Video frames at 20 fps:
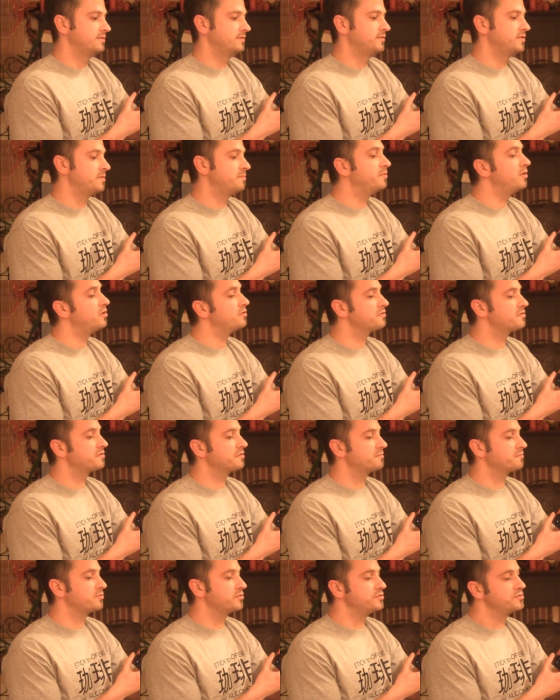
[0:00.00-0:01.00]
They're
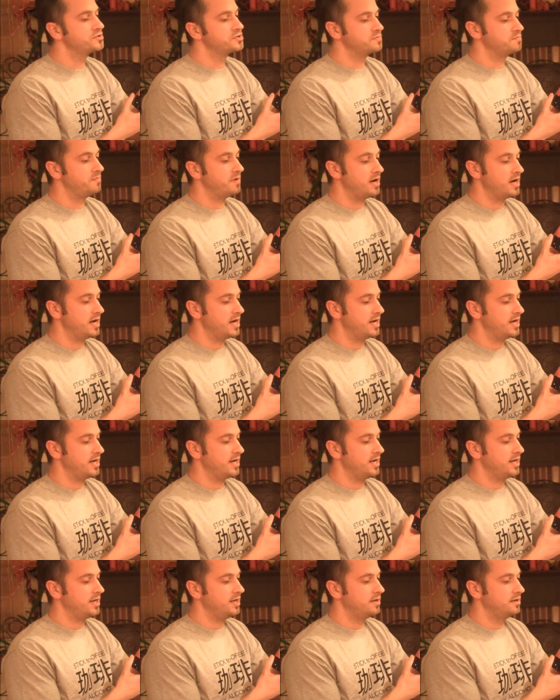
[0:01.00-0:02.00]
both produced
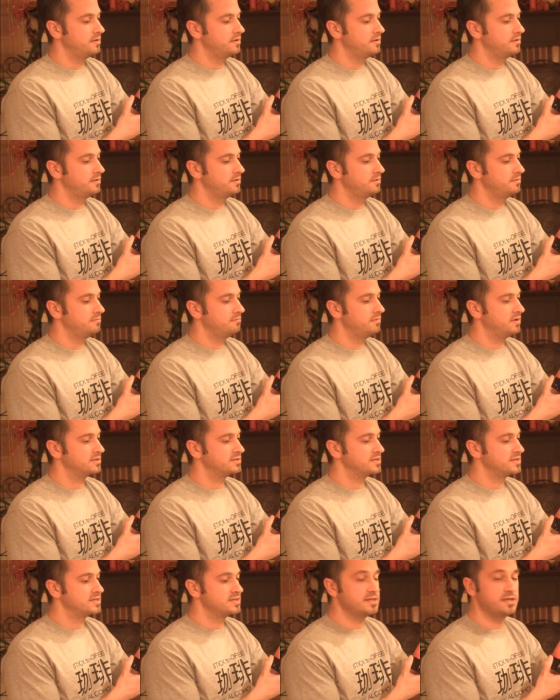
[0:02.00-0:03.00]
by
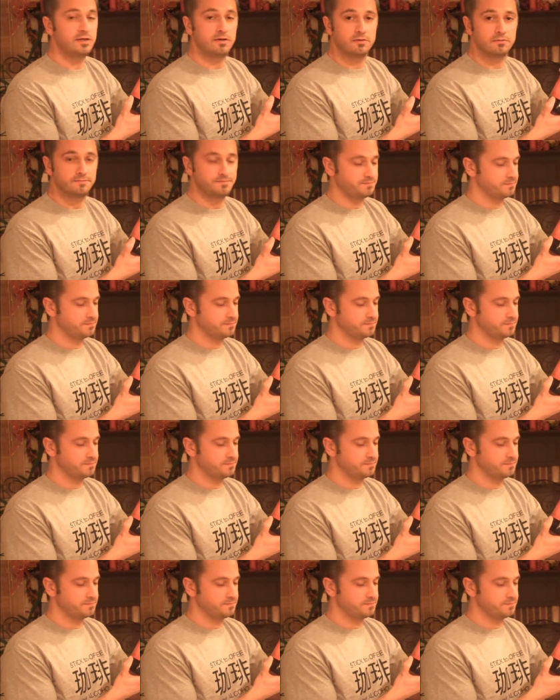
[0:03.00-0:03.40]
Montecillo.